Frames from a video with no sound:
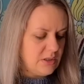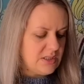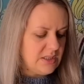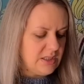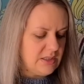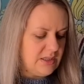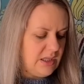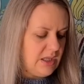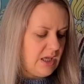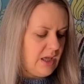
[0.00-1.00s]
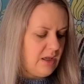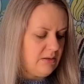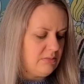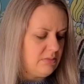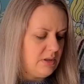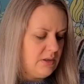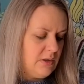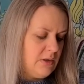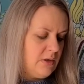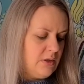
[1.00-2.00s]
It's like a DK
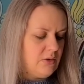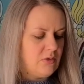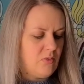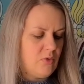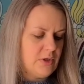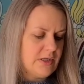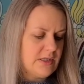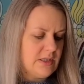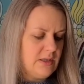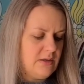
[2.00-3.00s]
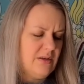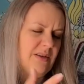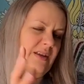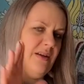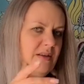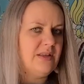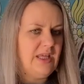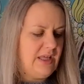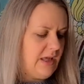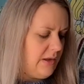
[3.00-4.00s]
or worsted. Yeah,
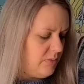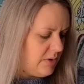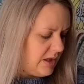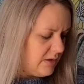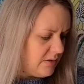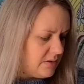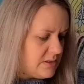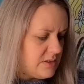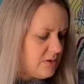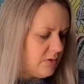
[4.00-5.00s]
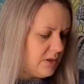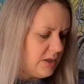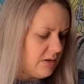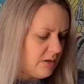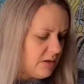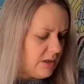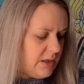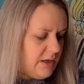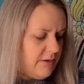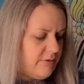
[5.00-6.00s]
DK weight sock yarn. I
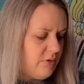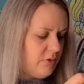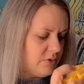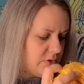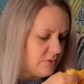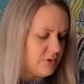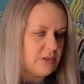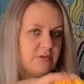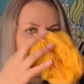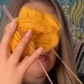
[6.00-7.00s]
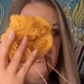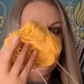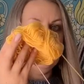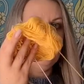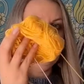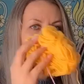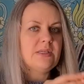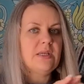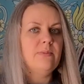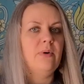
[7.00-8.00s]
have all sorts of
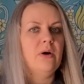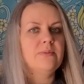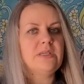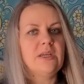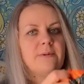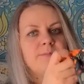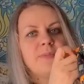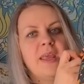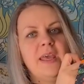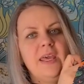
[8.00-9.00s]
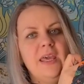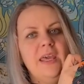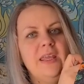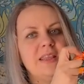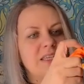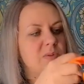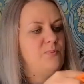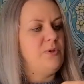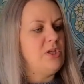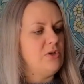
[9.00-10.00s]
bits and bobs here in this
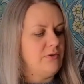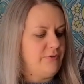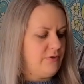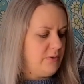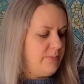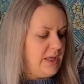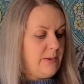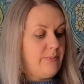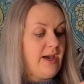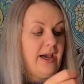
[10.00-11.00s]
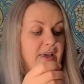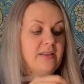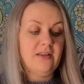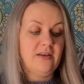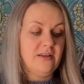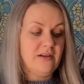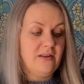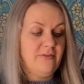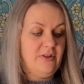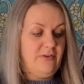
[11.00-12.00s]
beautiful big bag that another
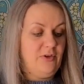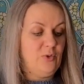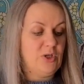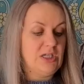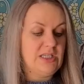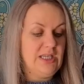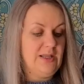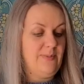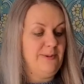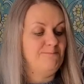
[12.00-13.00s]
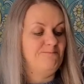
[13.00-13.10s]
lovely viewer sent me.